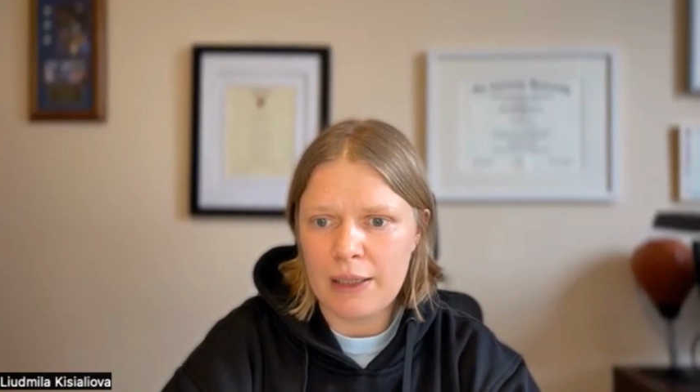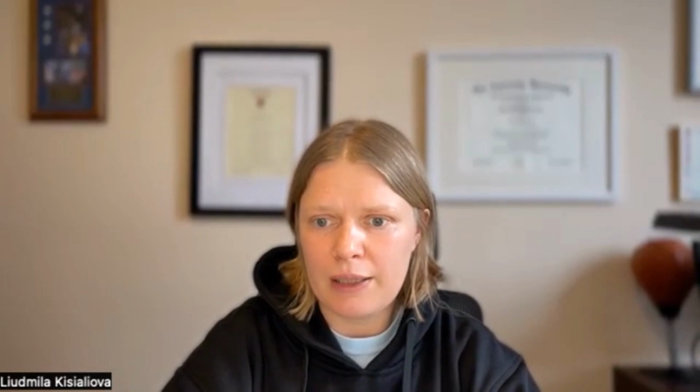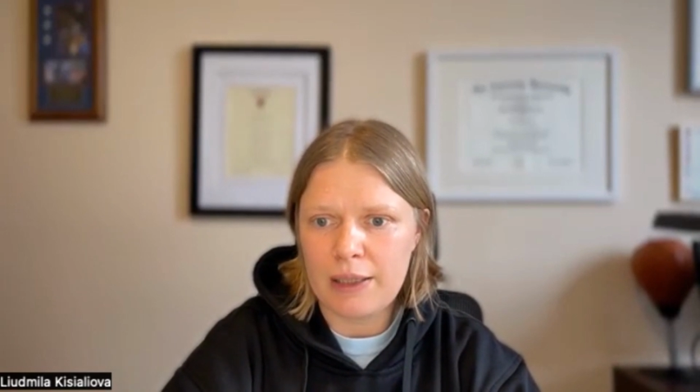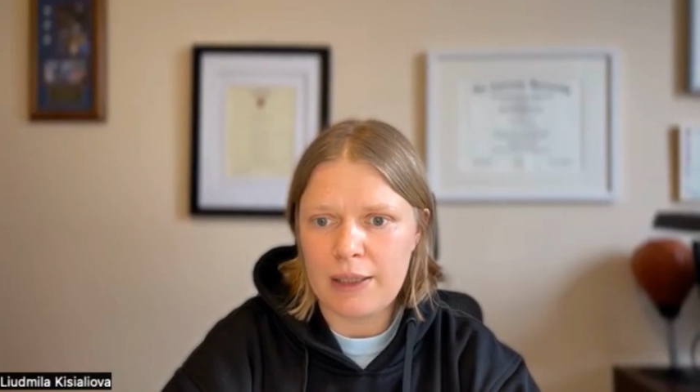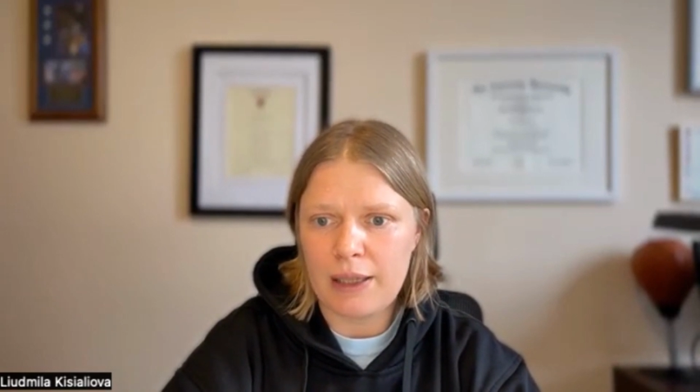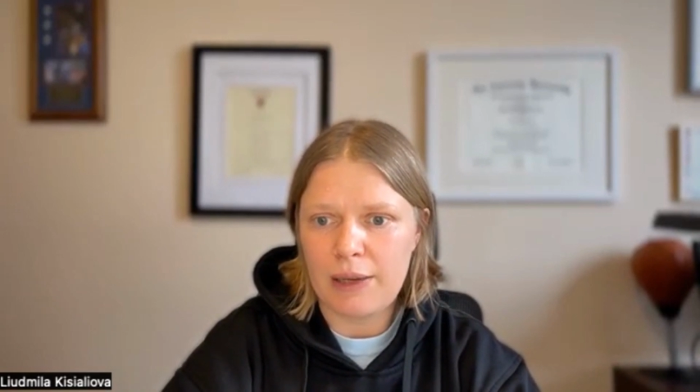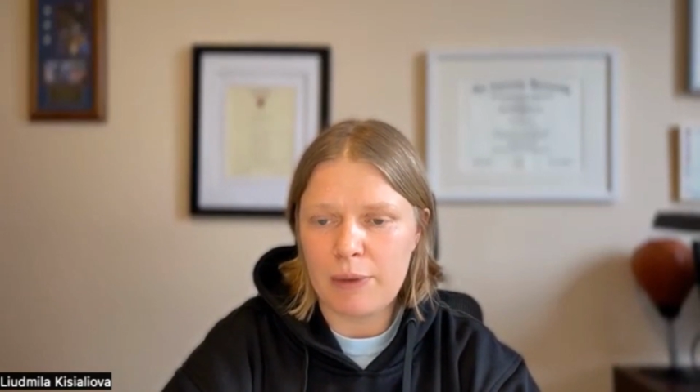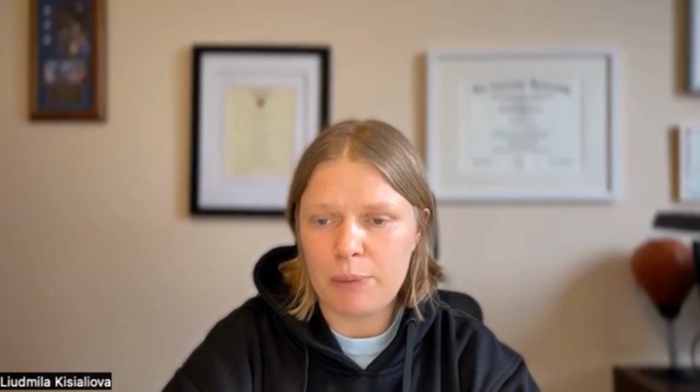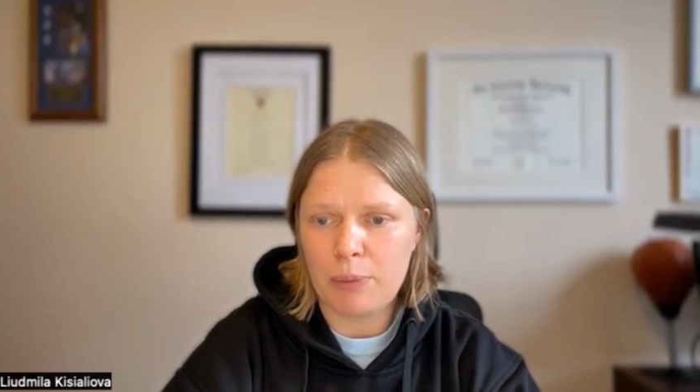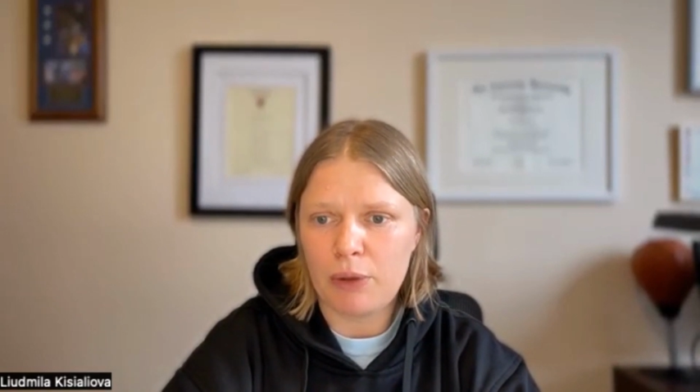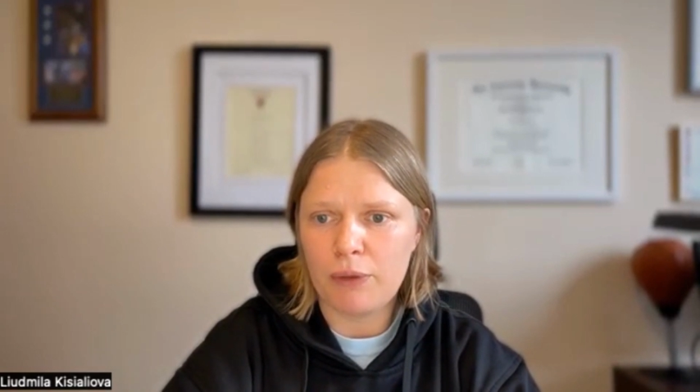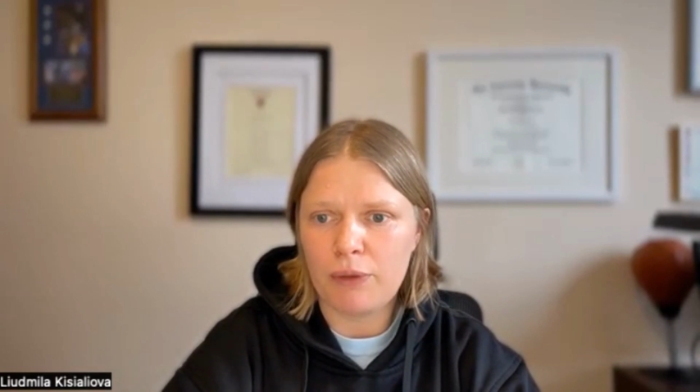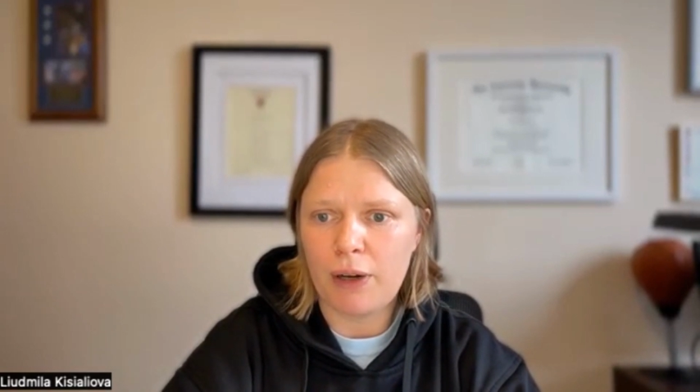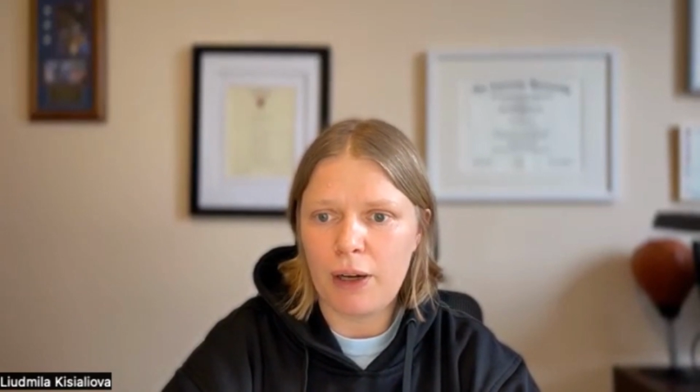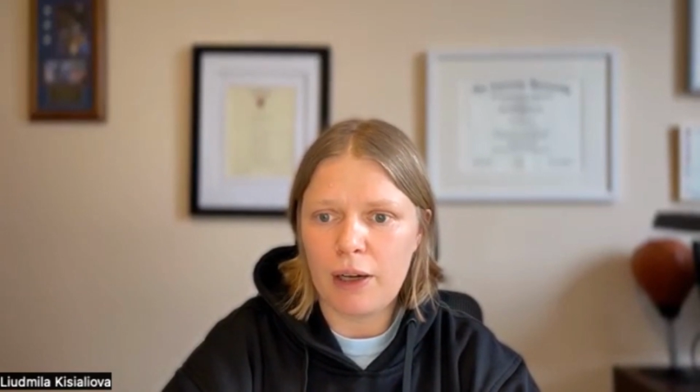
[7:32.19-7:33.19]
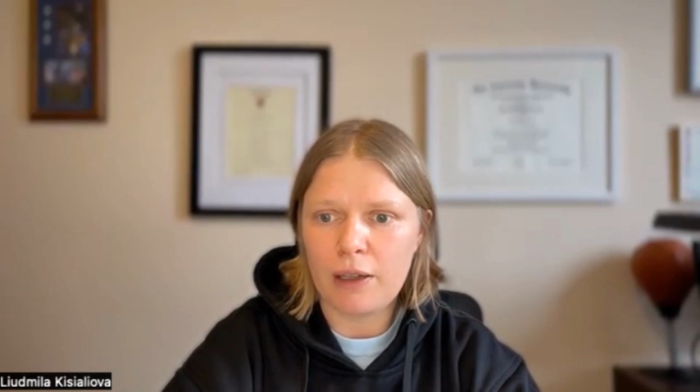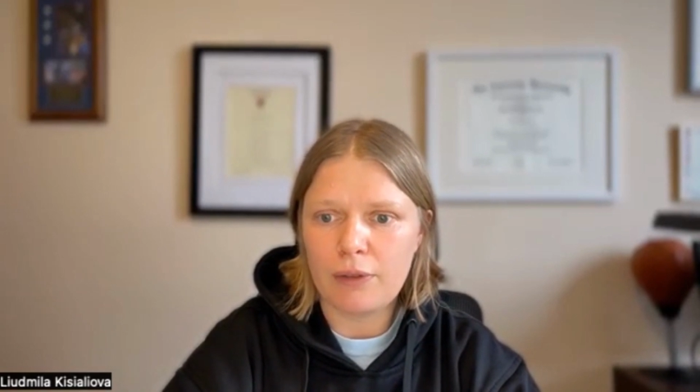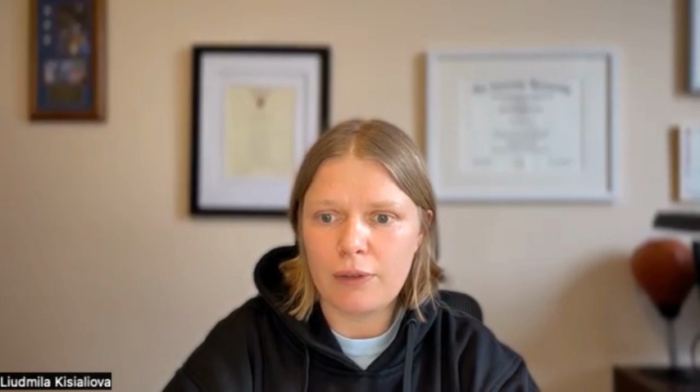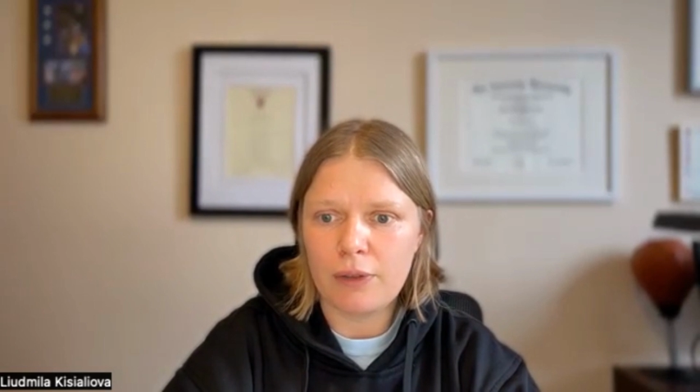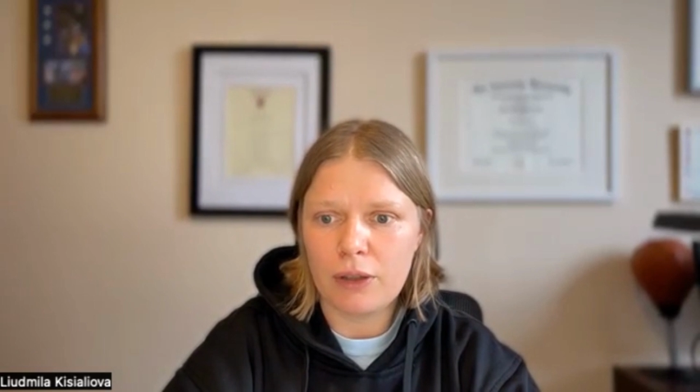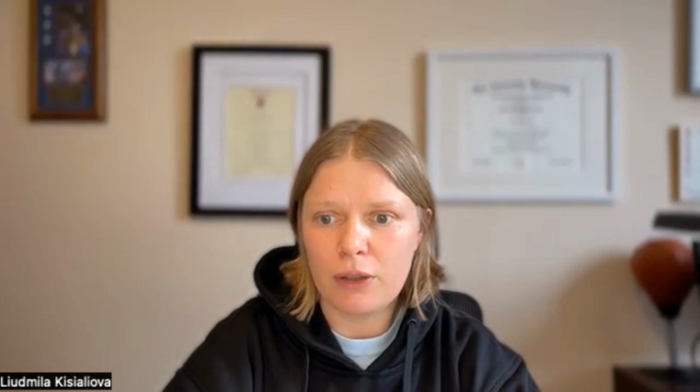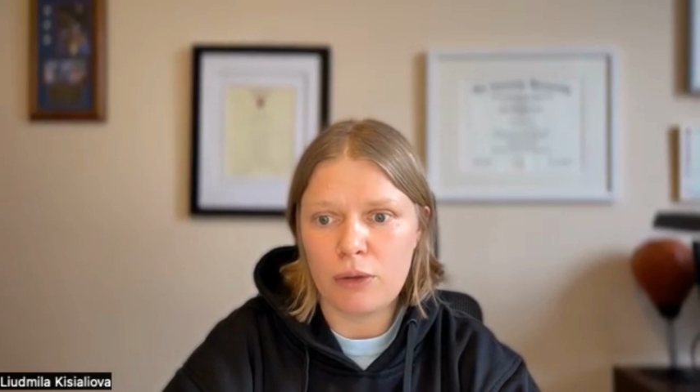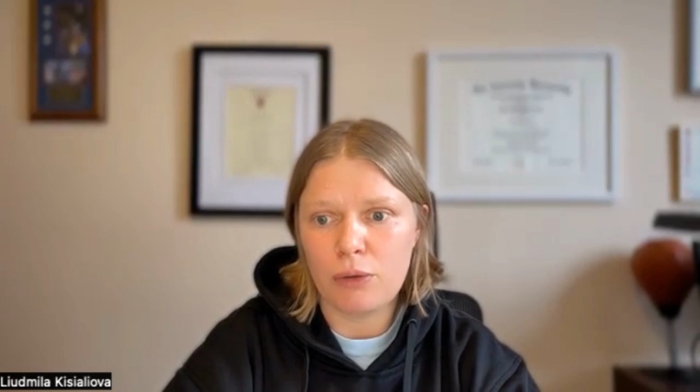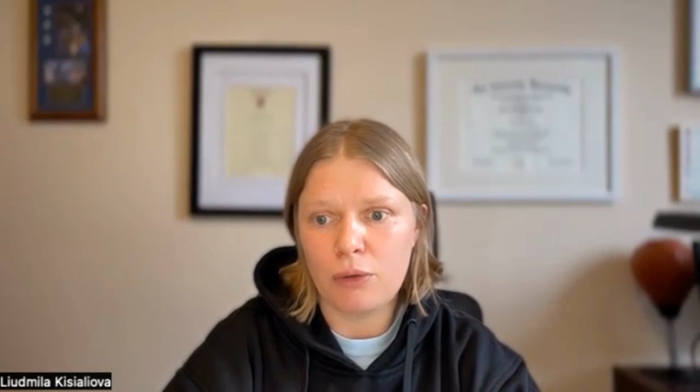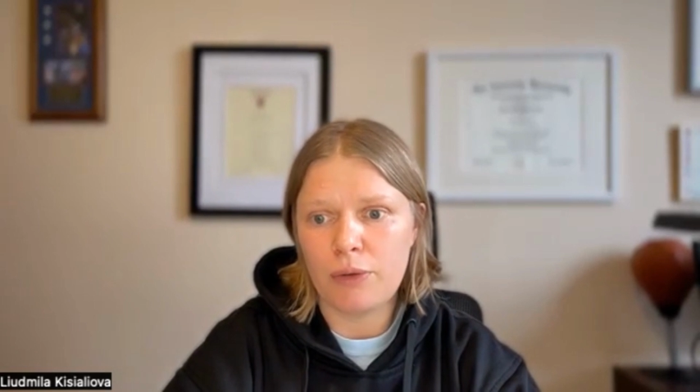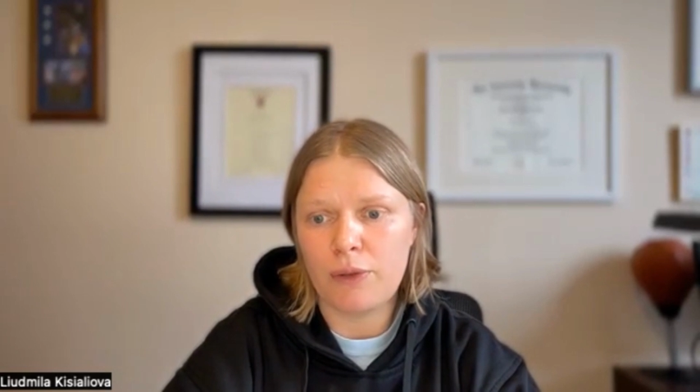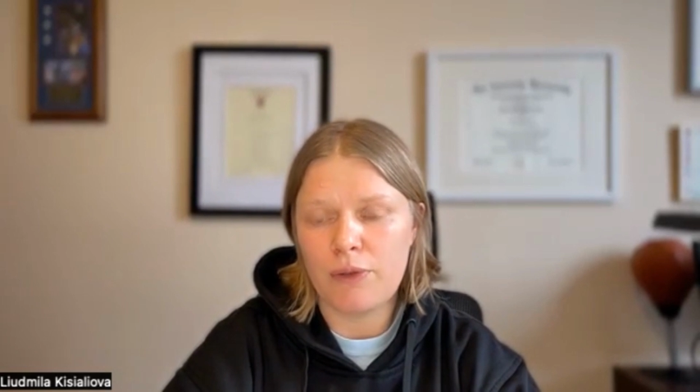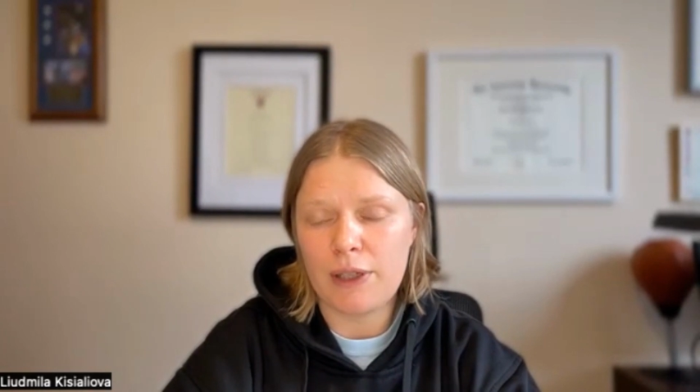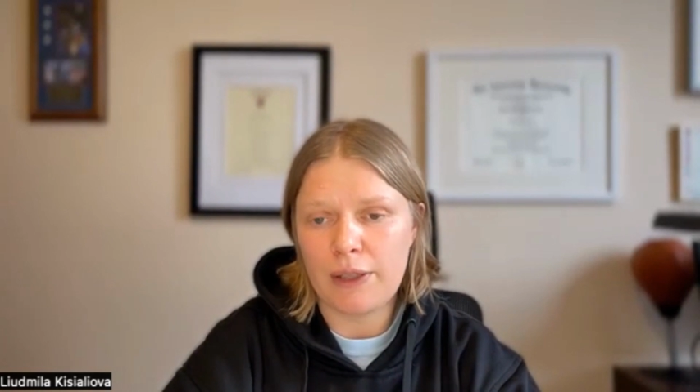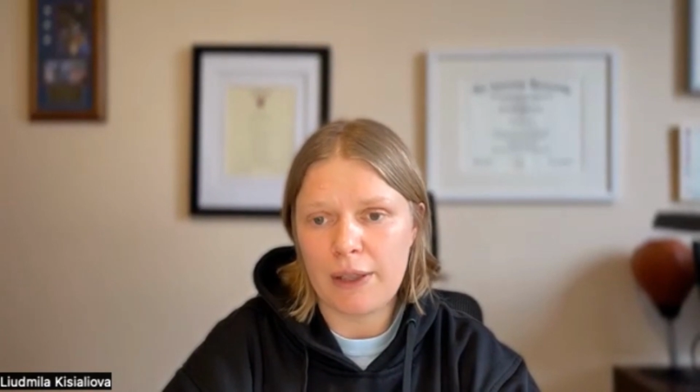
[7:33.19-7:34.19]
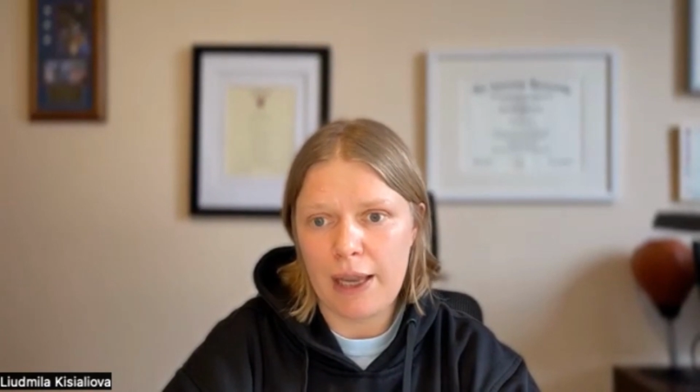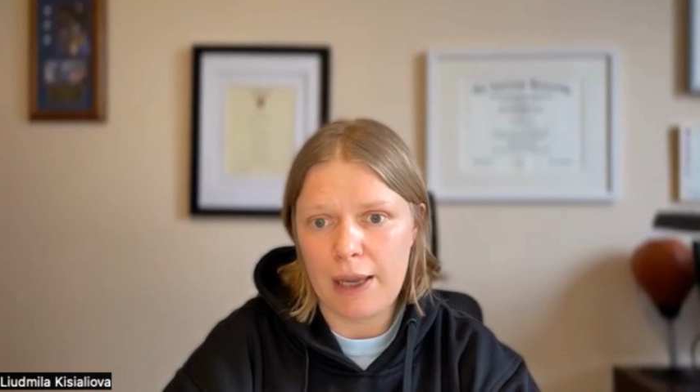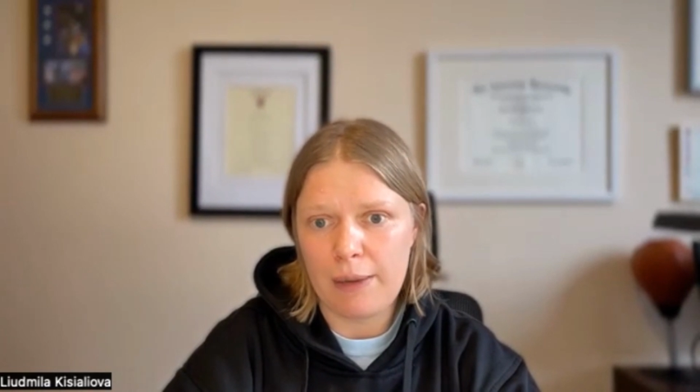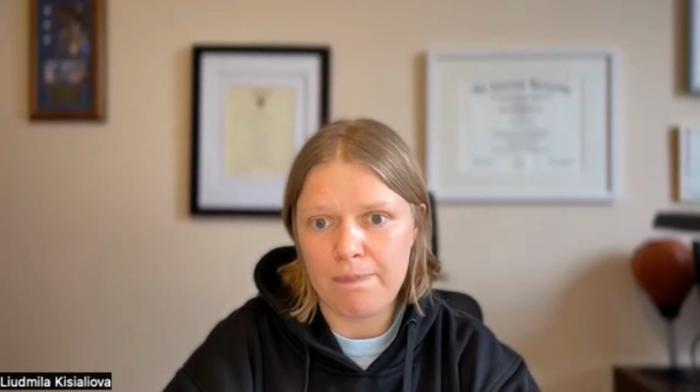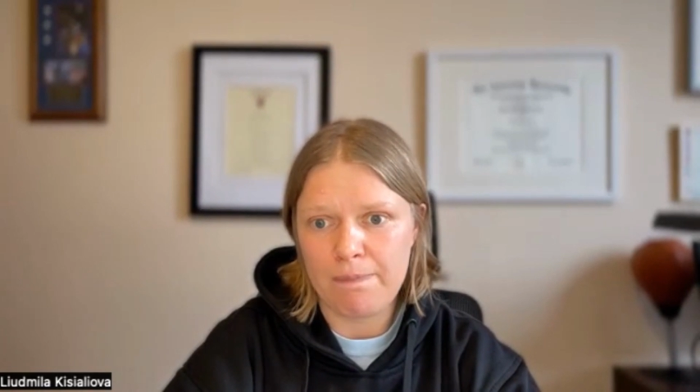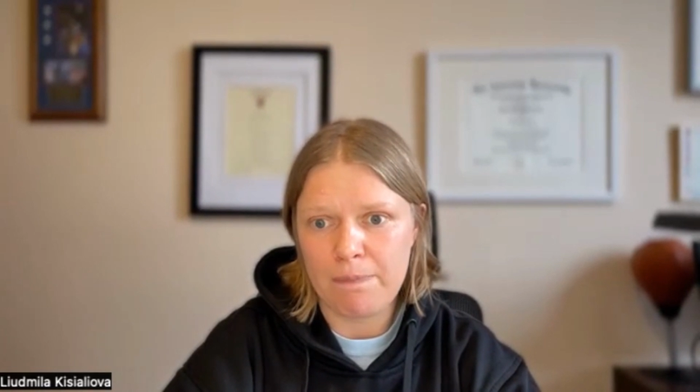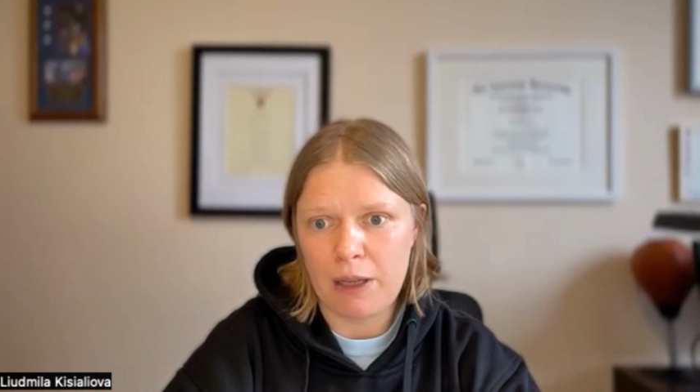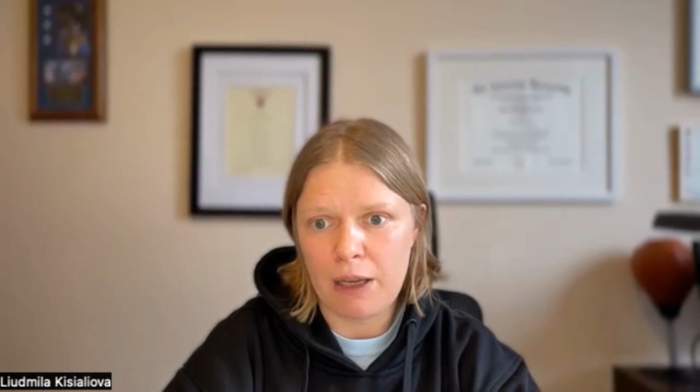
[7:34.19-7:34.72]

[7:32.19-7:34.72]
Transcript: 7.5 to 15K